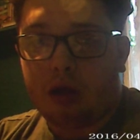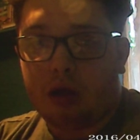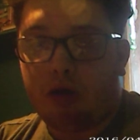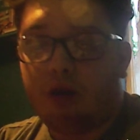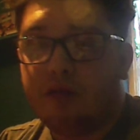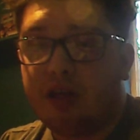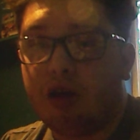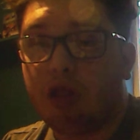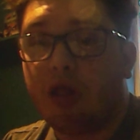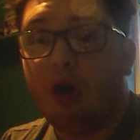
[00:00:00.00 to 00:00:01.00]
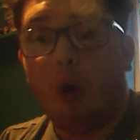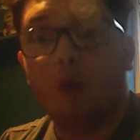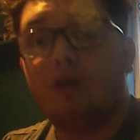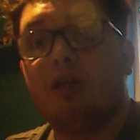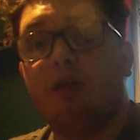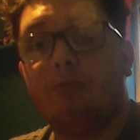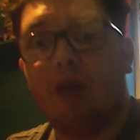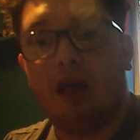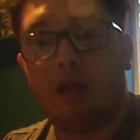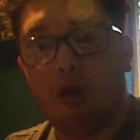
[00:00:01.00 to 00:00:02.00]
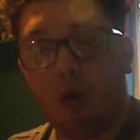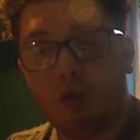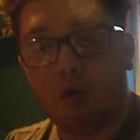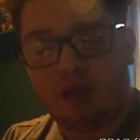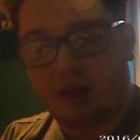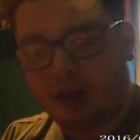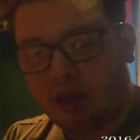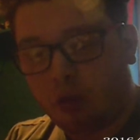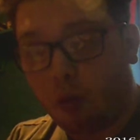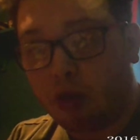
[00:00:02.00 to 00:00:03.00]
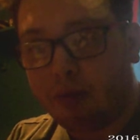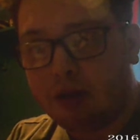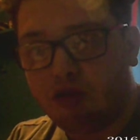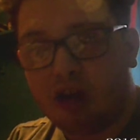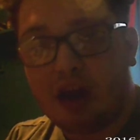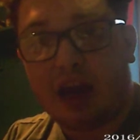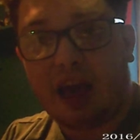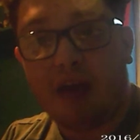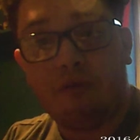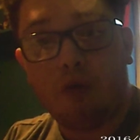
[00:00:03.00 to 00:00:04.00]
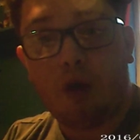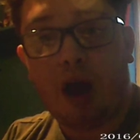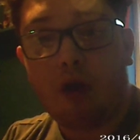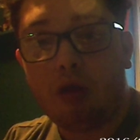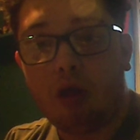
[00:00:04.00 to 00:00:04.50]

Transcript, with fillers: obviously because autism kids autistic kids want to be treated like everyone else